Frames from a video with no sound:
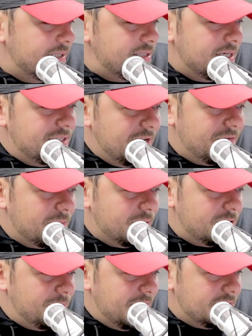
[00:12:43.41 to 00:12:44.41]
It's a different
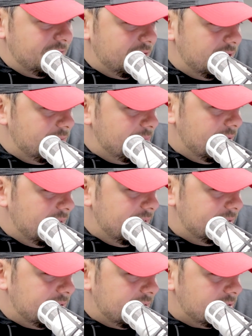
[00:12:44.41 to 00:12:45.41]
perspective on the
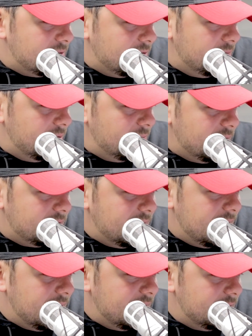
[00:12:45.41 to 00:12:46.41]
bike, talks a little bit about
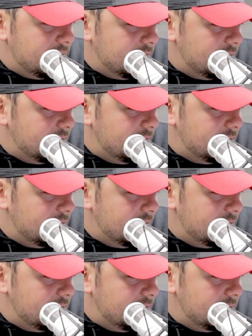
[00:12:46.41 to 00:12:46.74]
that.